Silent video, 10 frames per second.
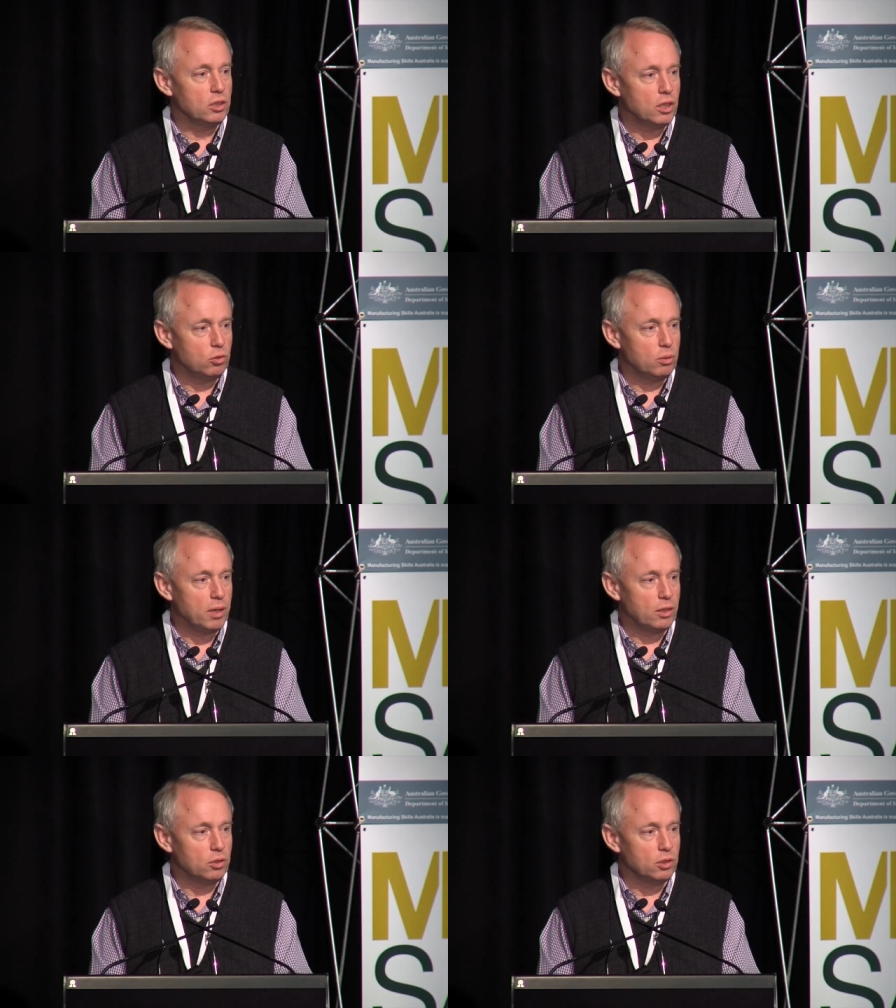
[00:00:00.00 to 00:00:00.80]
know the
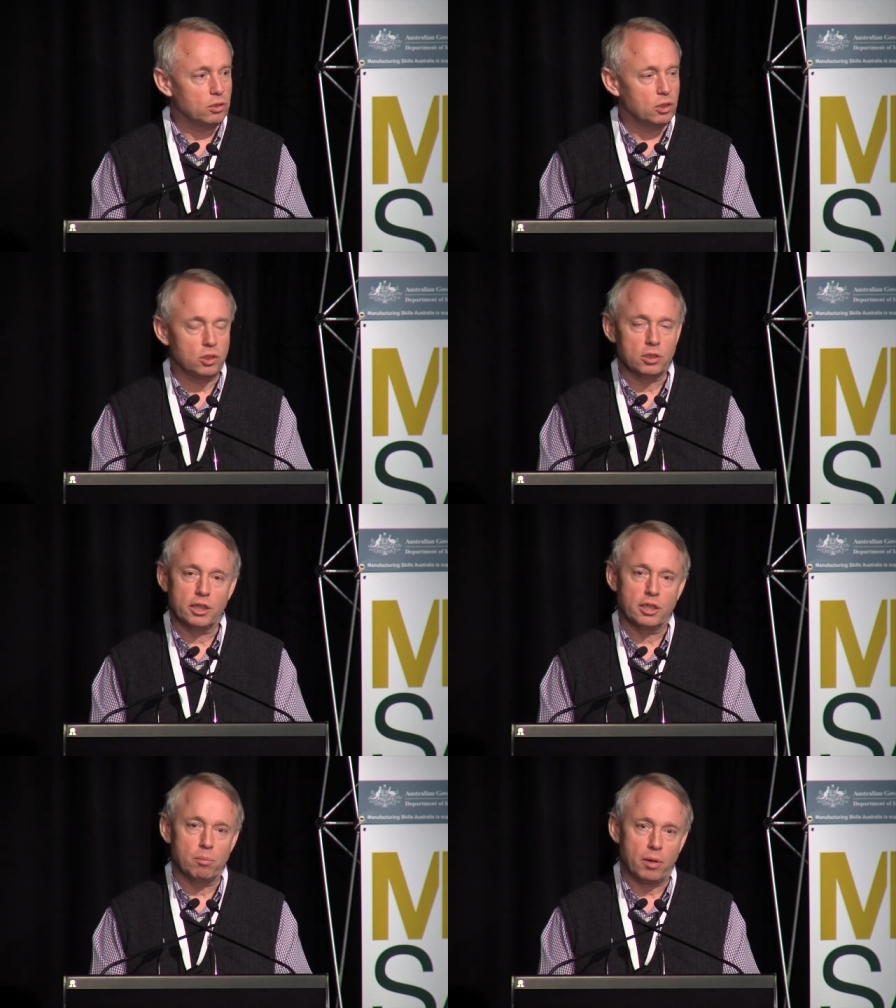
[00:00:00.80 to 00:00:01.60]
boundary condition, they
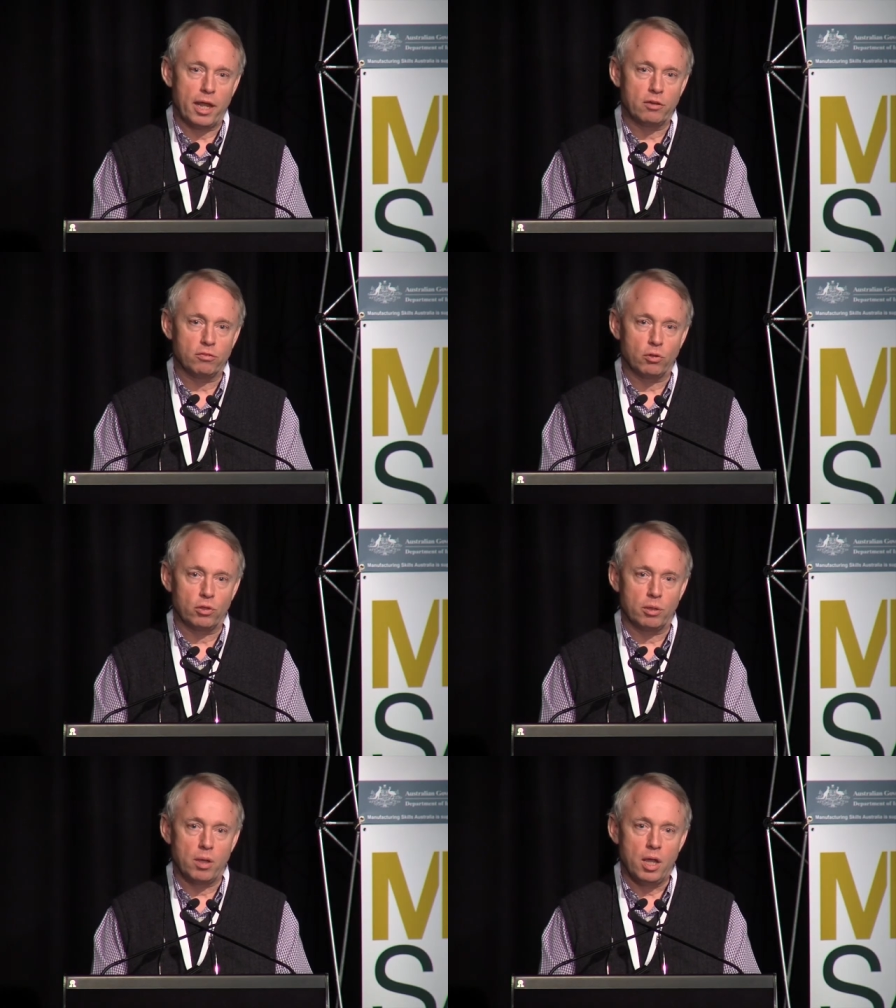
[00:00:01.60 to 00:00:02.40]
can plan for
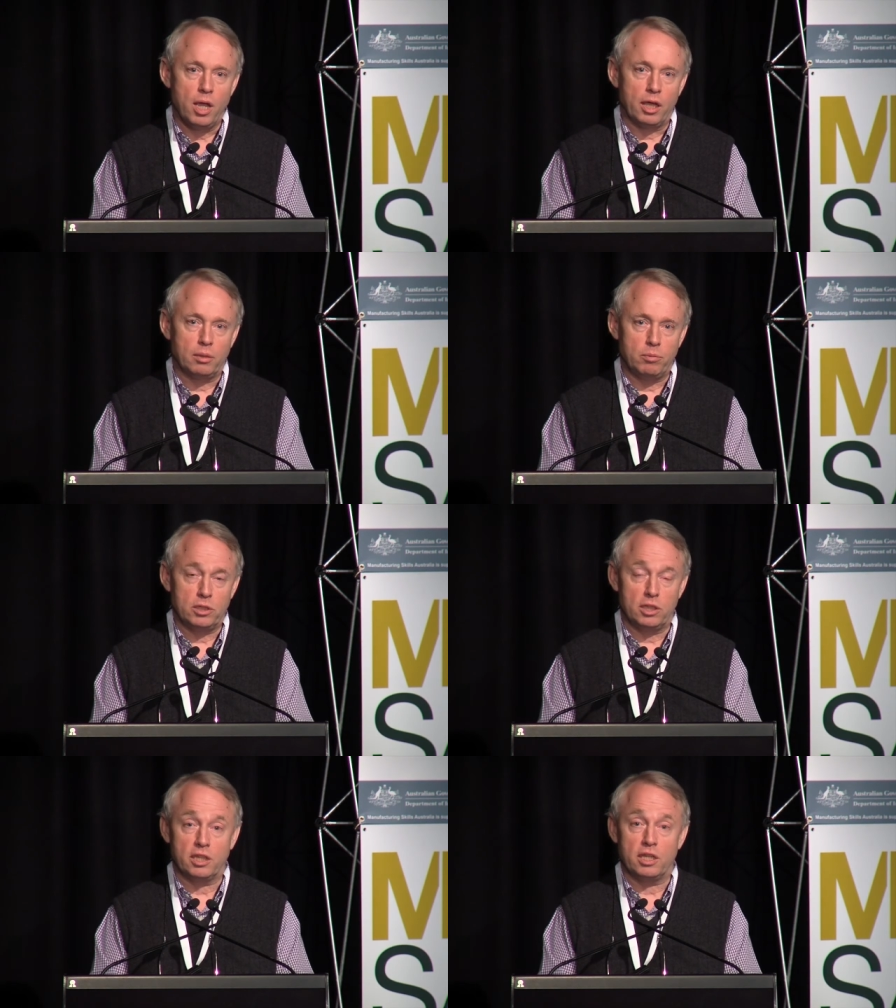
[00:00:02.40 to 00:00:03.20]
them, and that
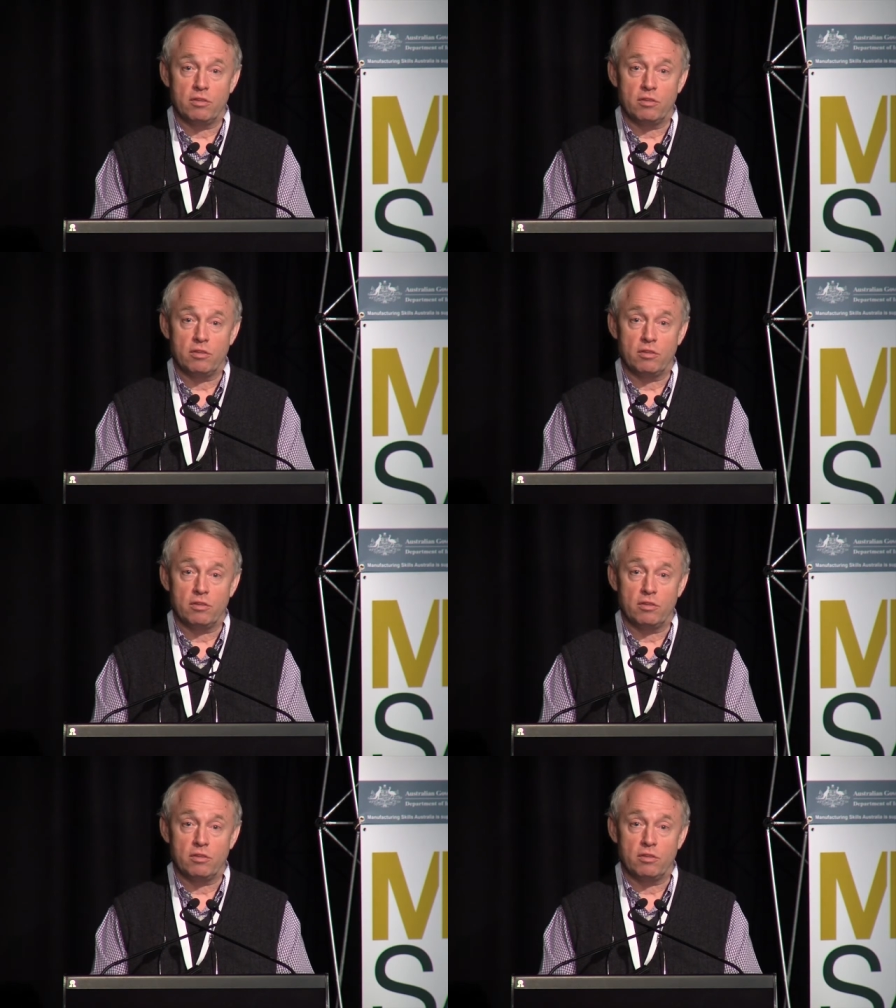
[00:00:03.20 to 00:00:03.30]
means they can